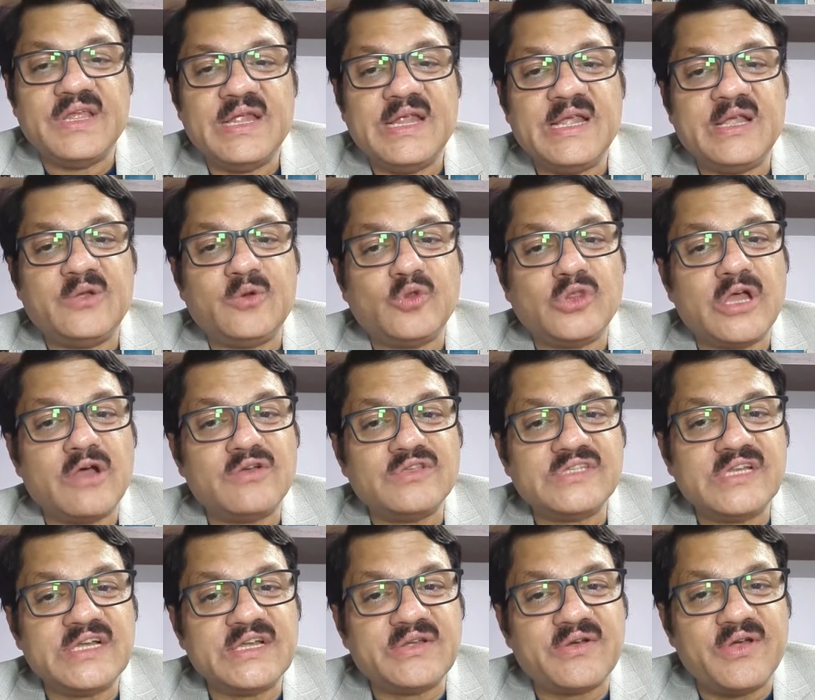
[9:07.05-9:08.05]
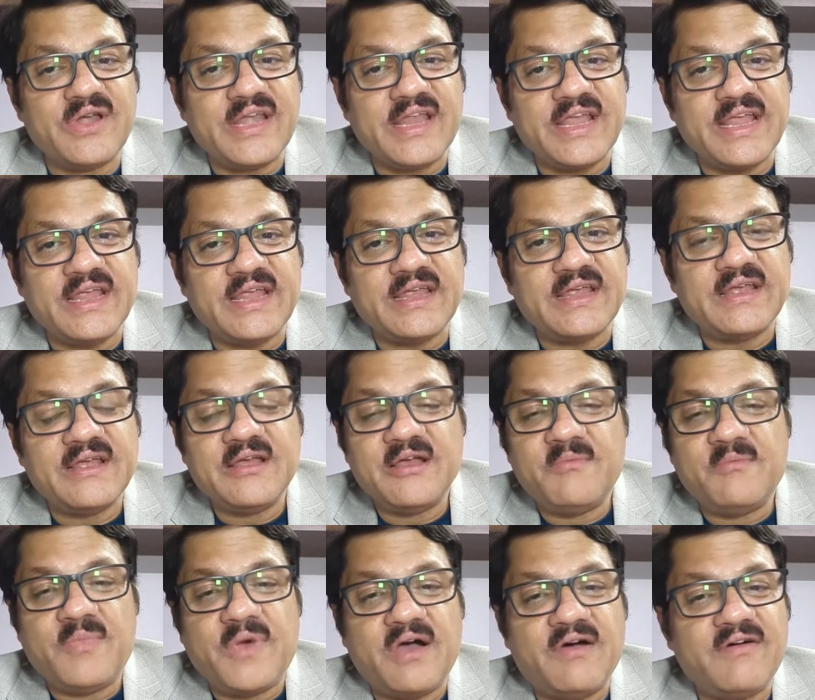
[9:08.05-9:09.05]
In 2020,
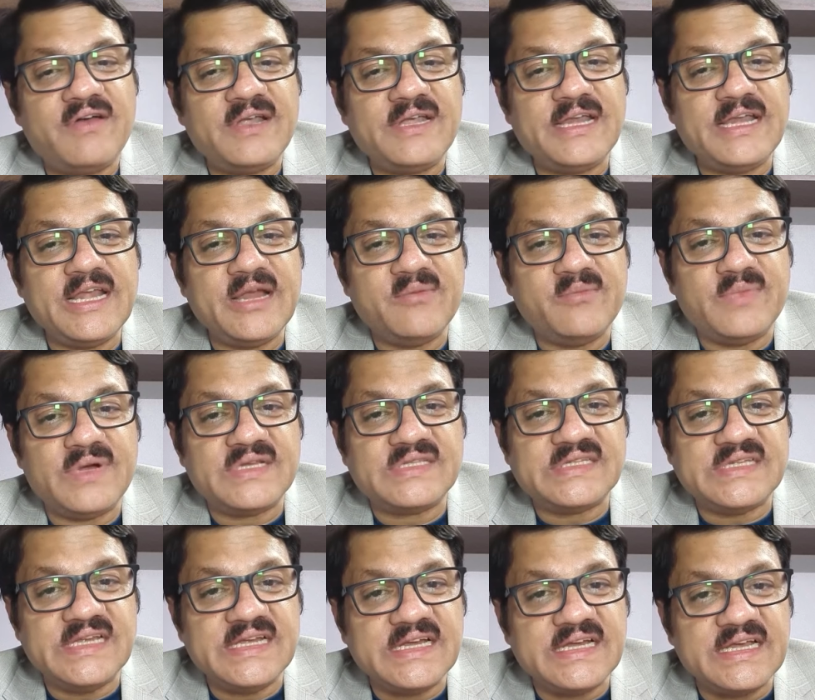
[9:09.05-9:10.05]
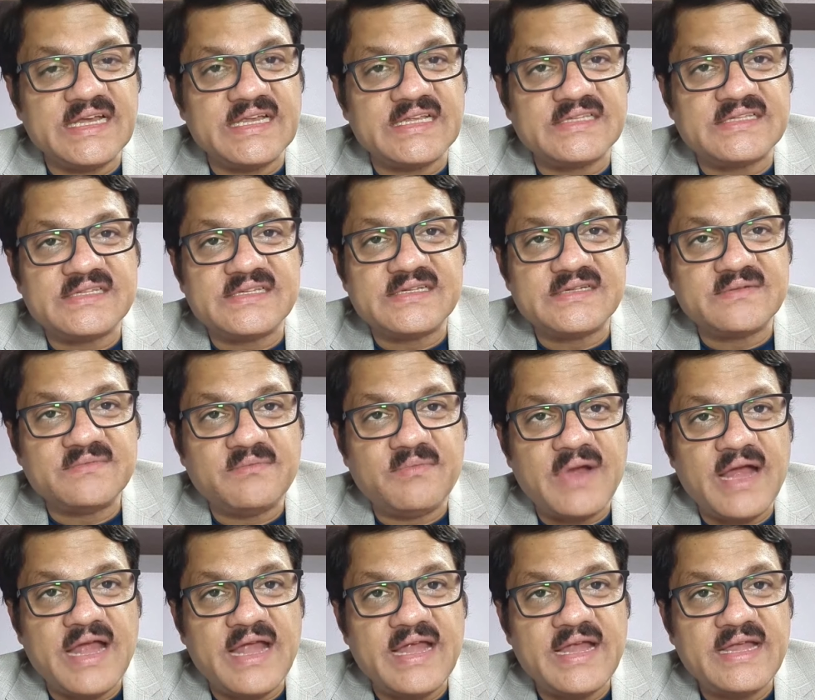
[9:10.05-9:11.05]
poverty numbers increased
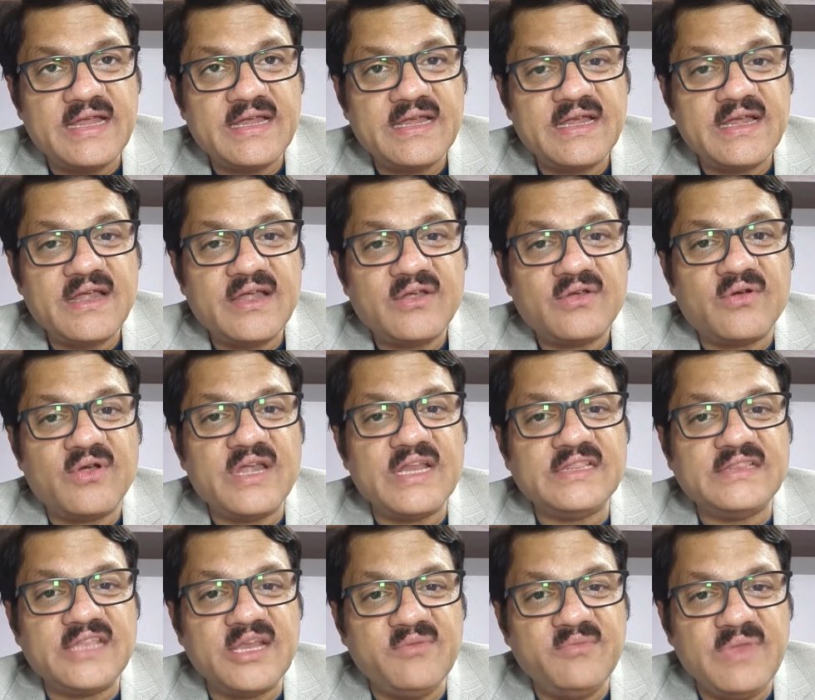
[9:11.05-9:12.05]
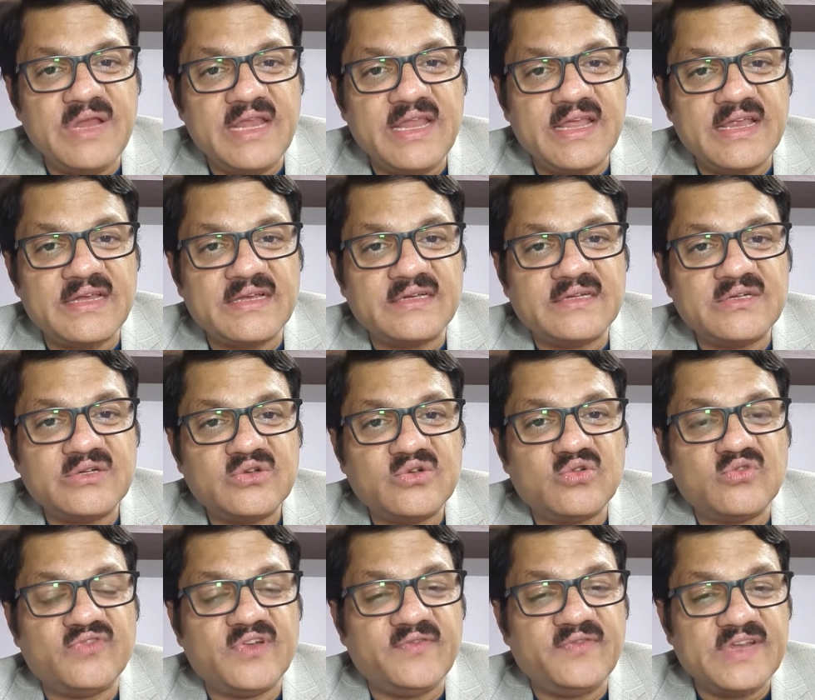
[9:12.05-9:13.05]
by 23 million
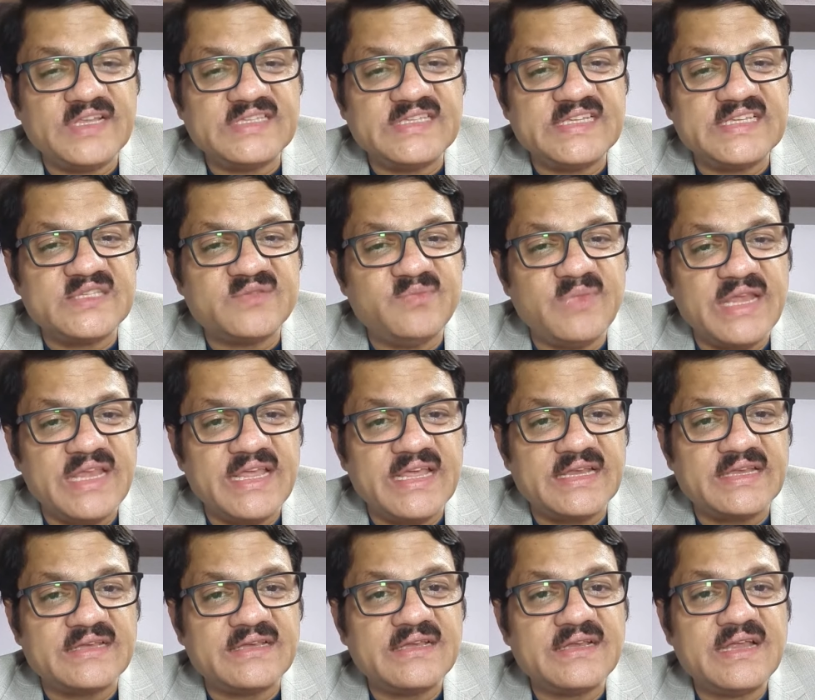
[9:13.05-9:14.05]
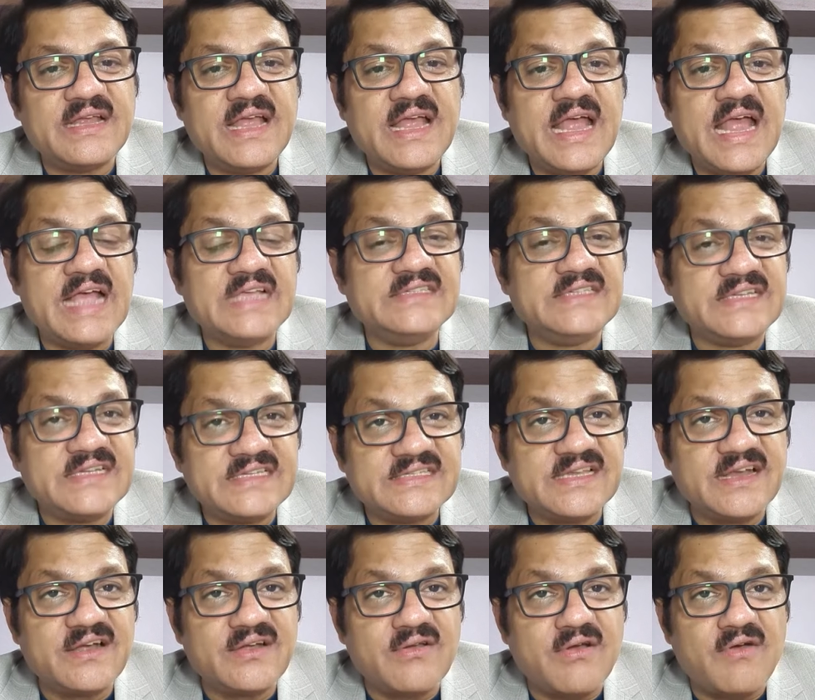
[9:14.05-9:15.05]
to 56 million as a
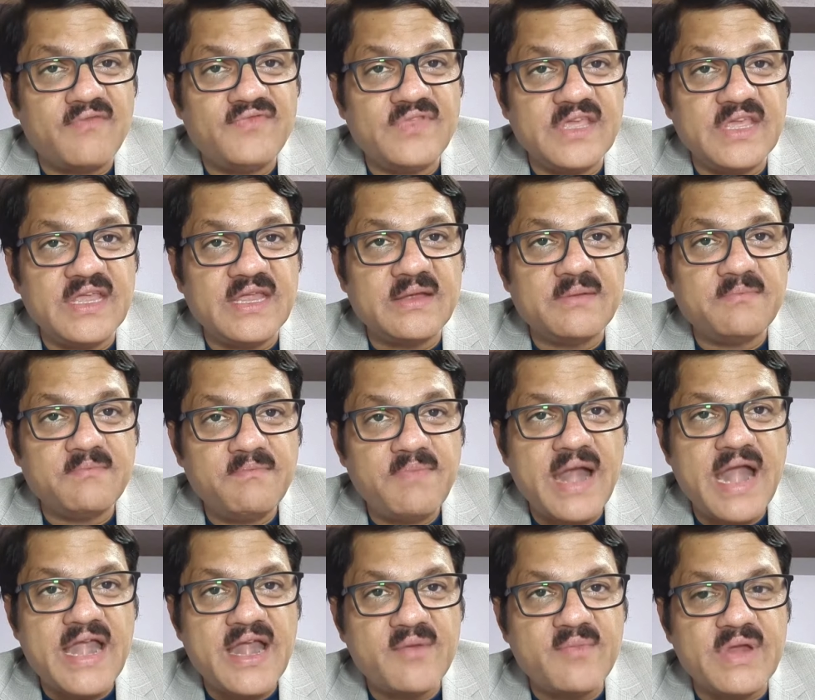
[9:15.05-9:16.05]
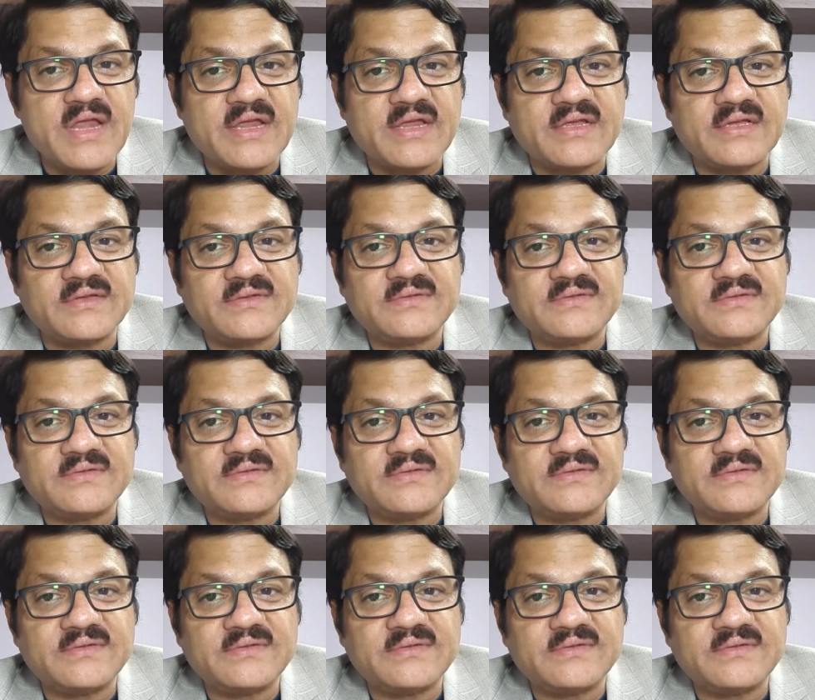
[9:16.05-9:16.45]
result of the pandemic.